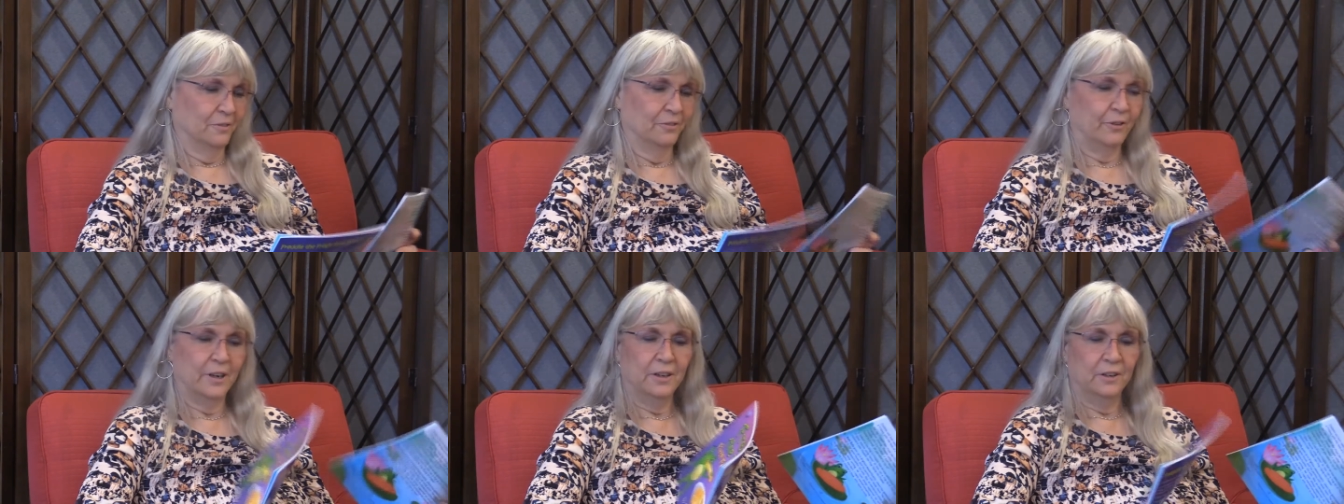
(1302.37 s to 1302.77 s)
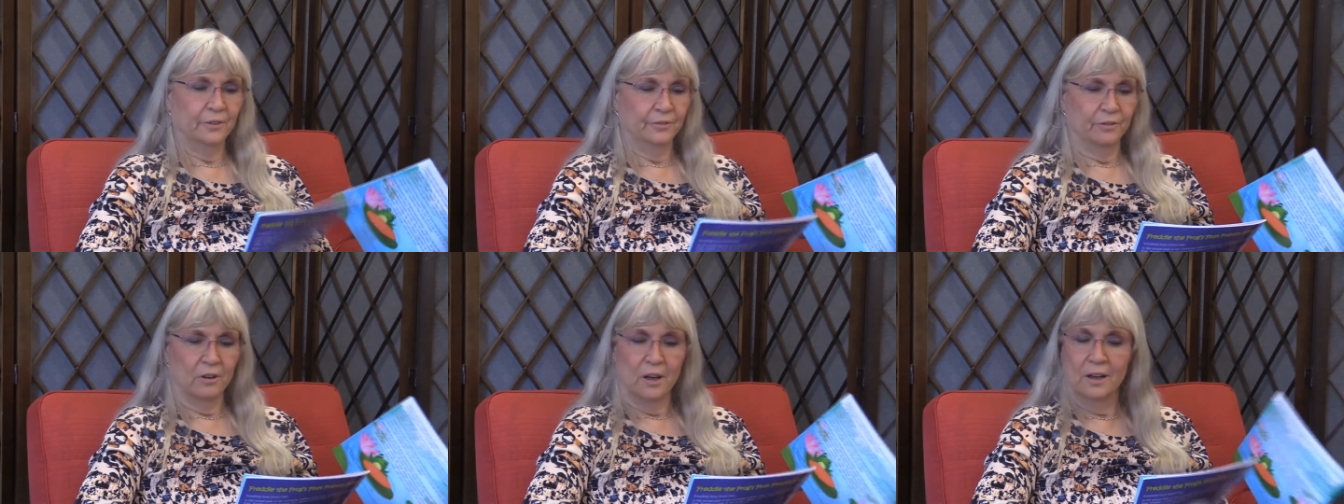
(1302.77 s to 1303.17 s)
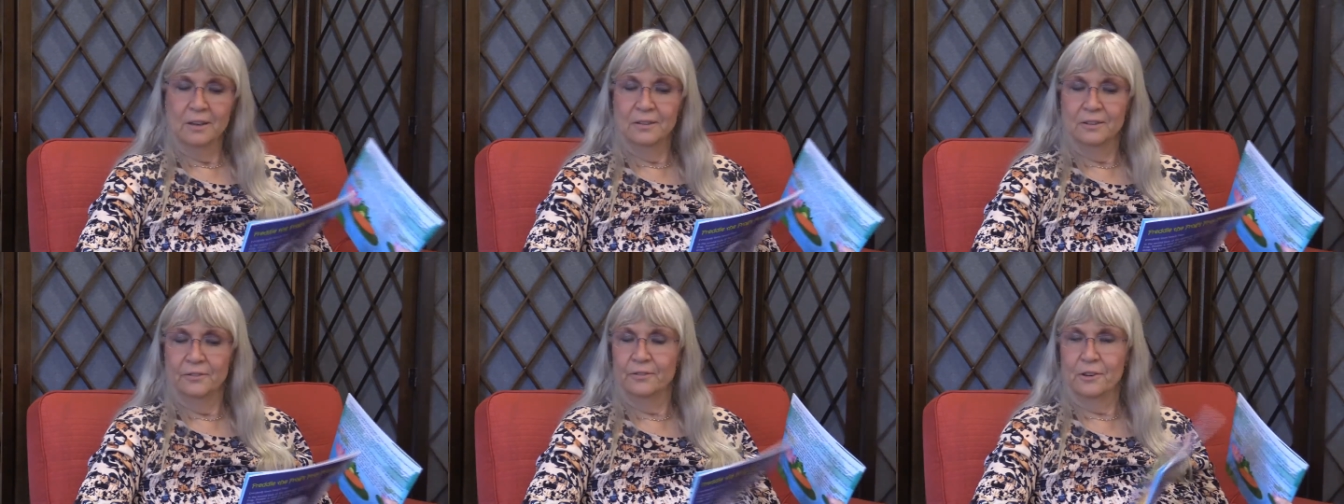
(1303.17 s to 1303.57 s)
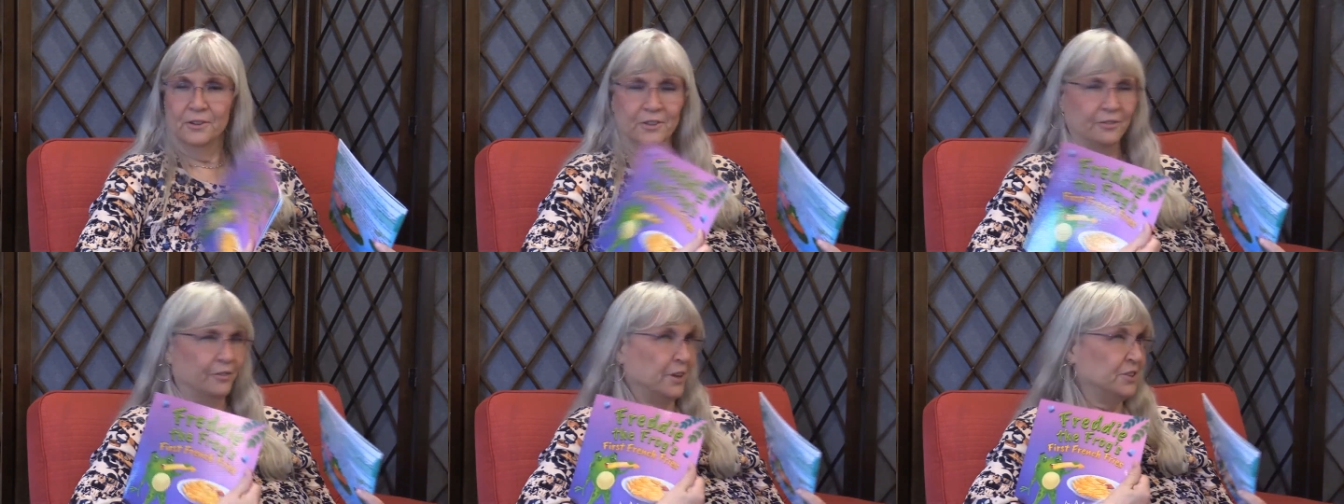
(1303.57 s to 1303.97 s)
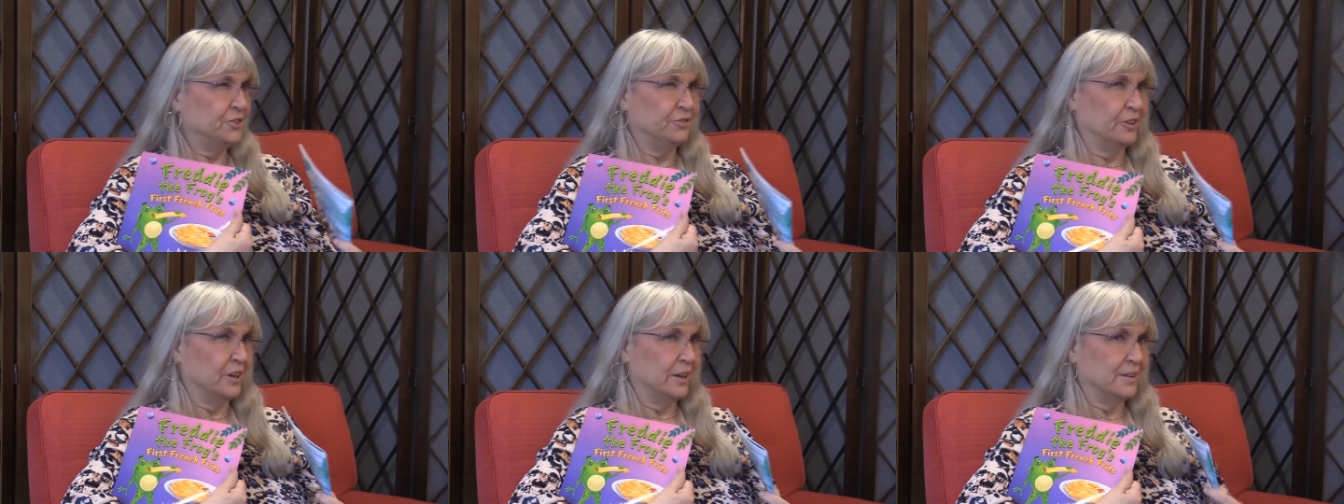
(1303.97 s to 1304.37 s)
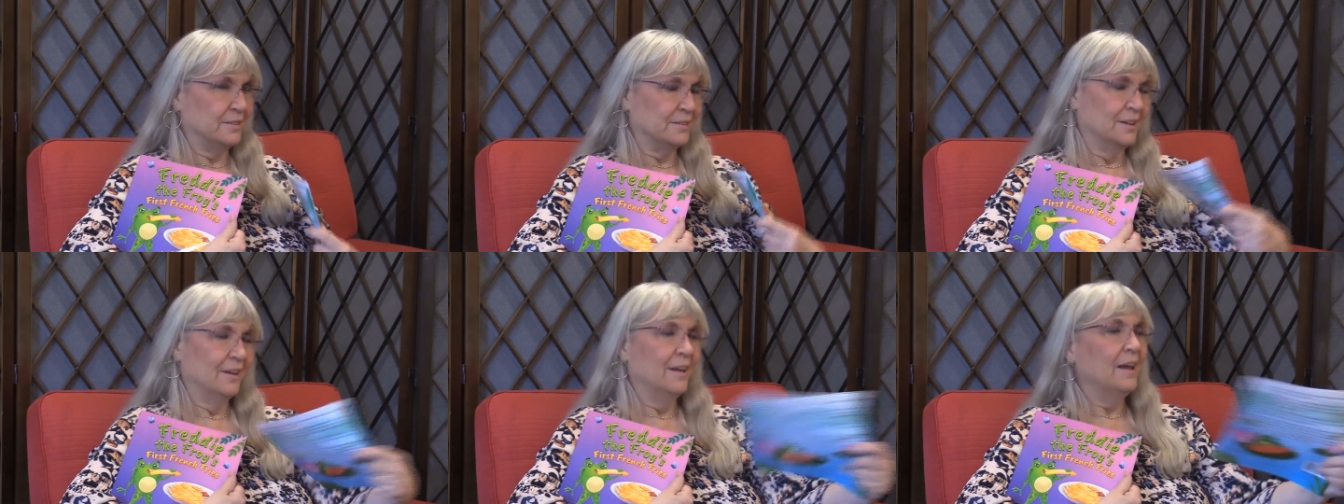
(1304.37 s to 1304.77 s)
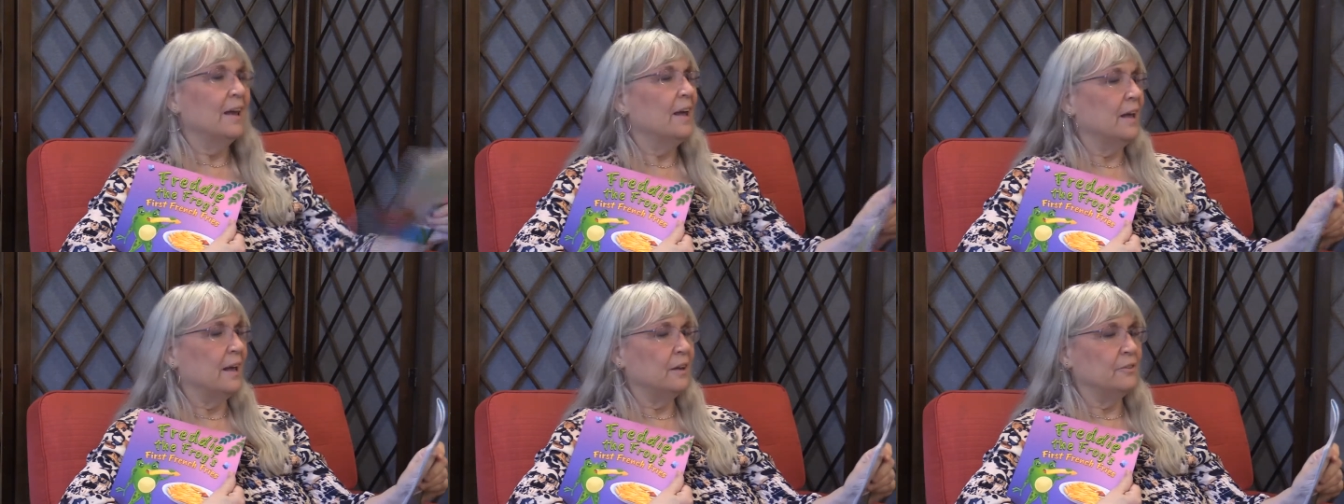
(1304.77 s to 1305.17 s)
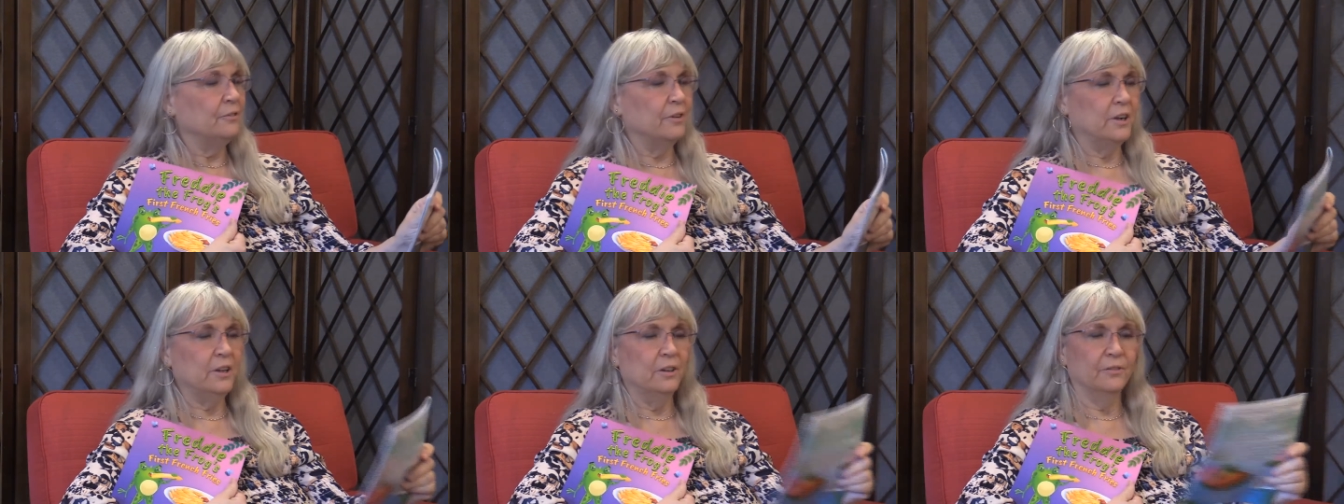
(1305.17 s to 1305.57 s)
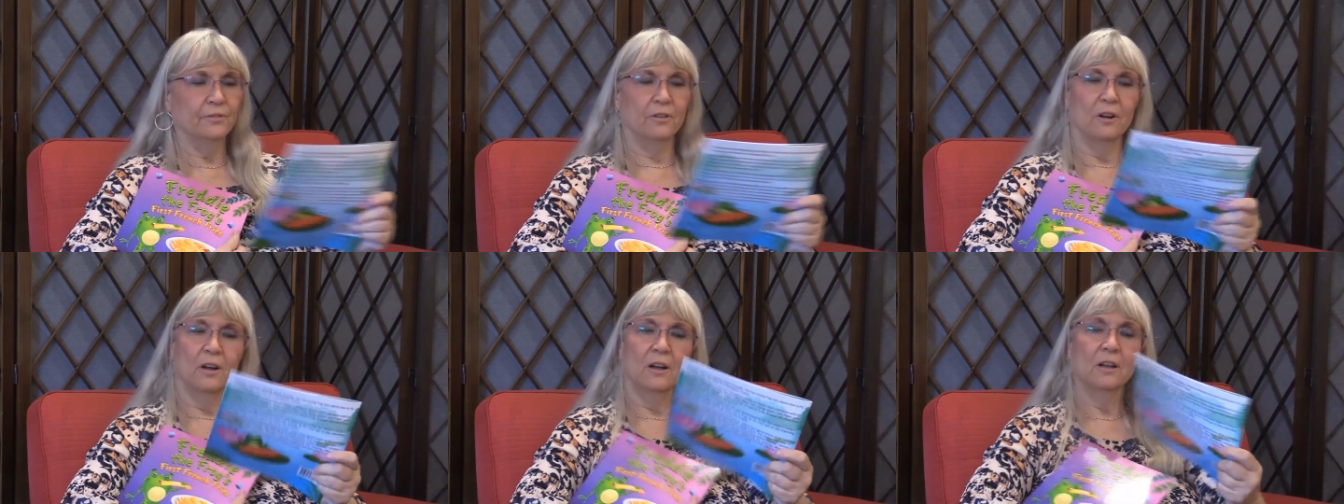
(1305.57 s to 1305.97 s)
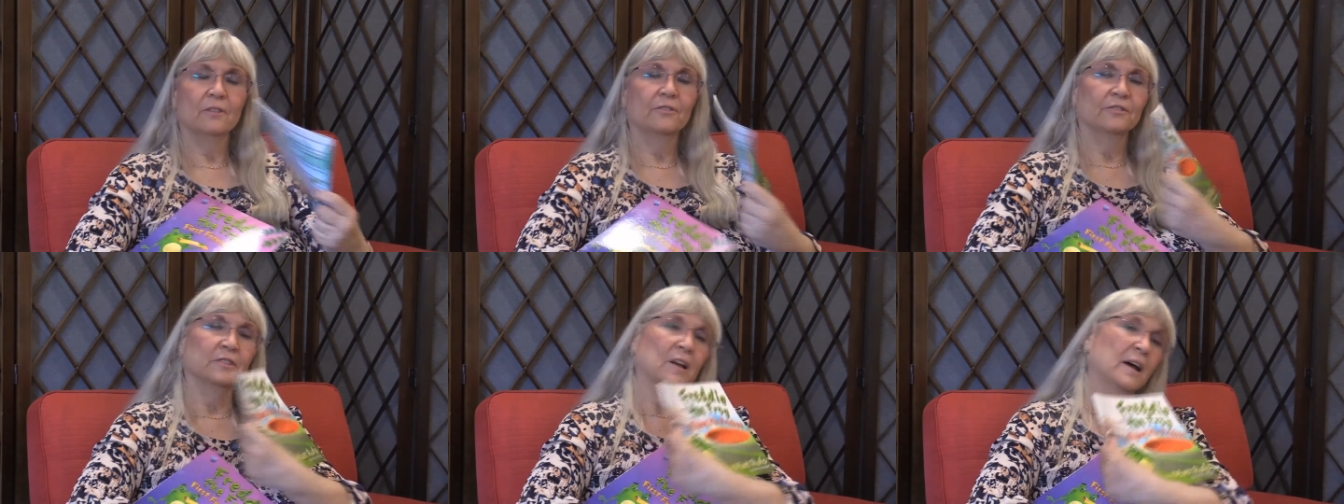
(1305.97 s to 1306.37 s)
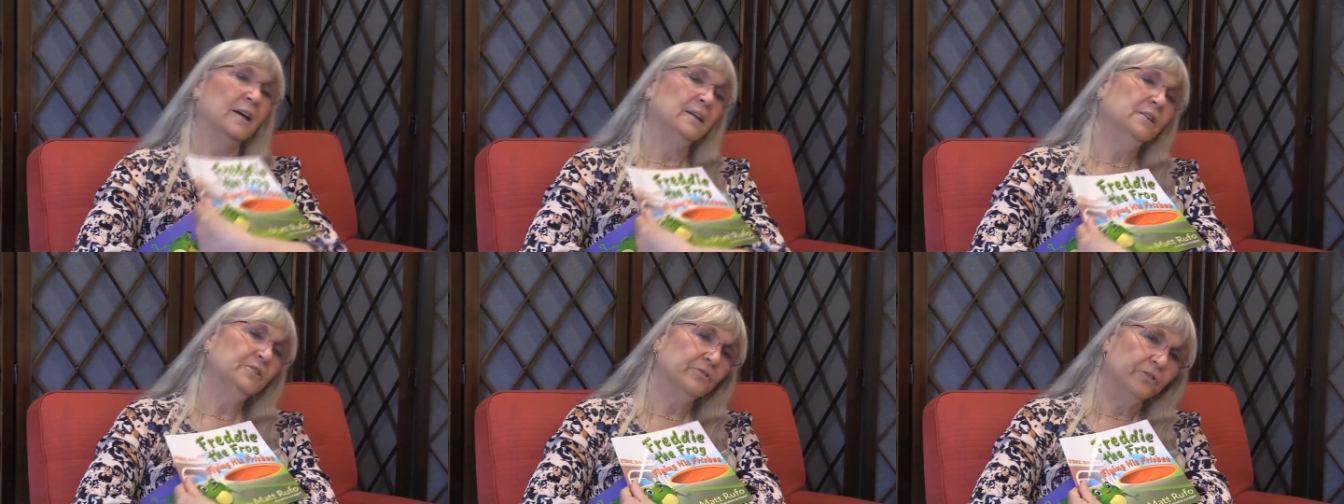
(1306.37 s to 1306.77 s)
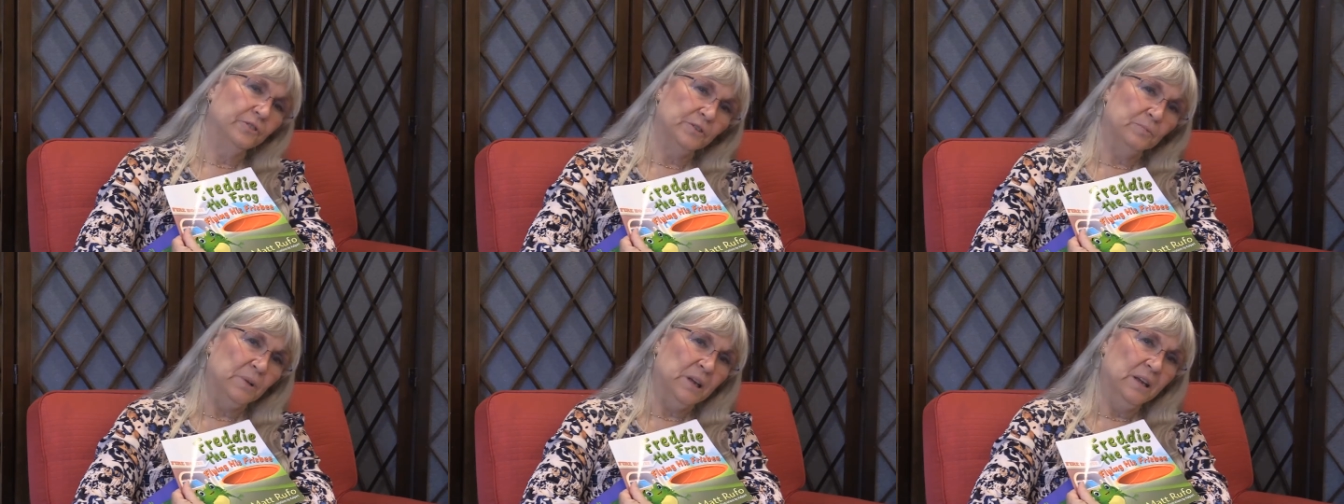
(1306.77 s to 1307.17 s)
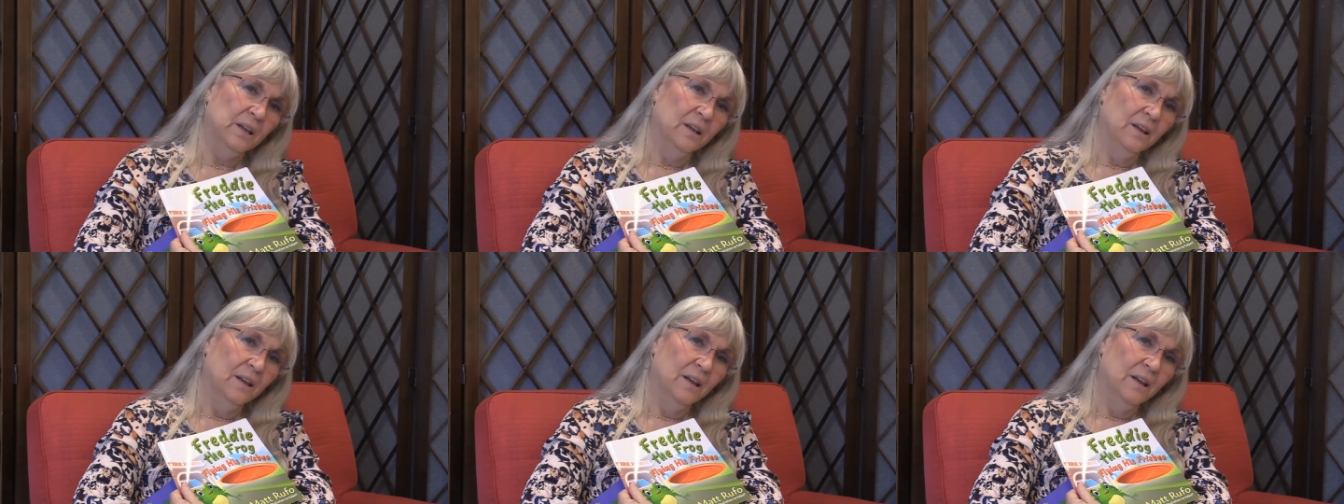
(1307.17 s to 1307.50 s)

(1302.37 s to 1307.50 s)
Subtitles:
Freddie the Frog, First French Fries, and Freddie the Frog, Flying His Frisbee.